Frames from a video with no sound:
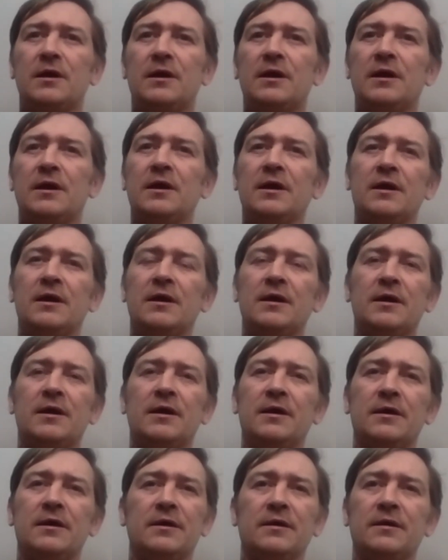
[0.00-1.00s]

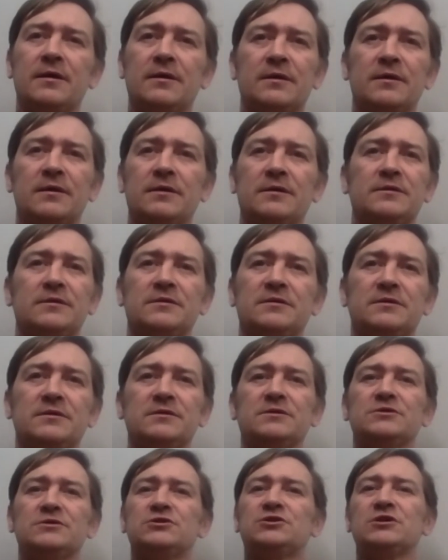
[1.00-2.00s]
Uh,
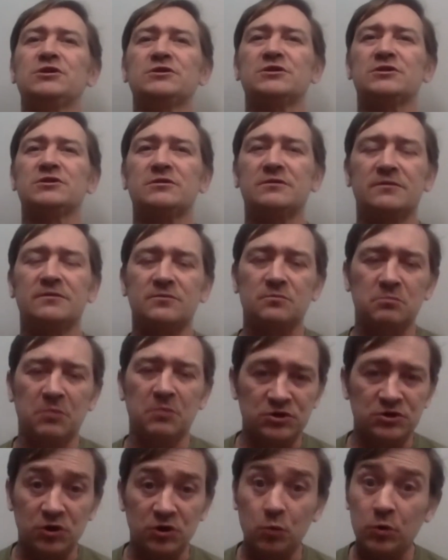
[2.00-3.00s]
just
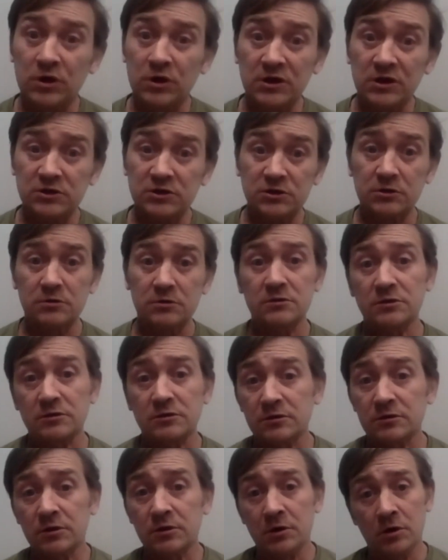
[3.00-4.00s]
bunch of weasels,
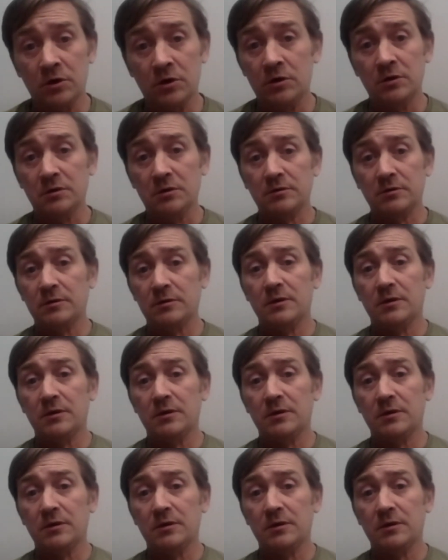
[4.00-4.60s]
you know.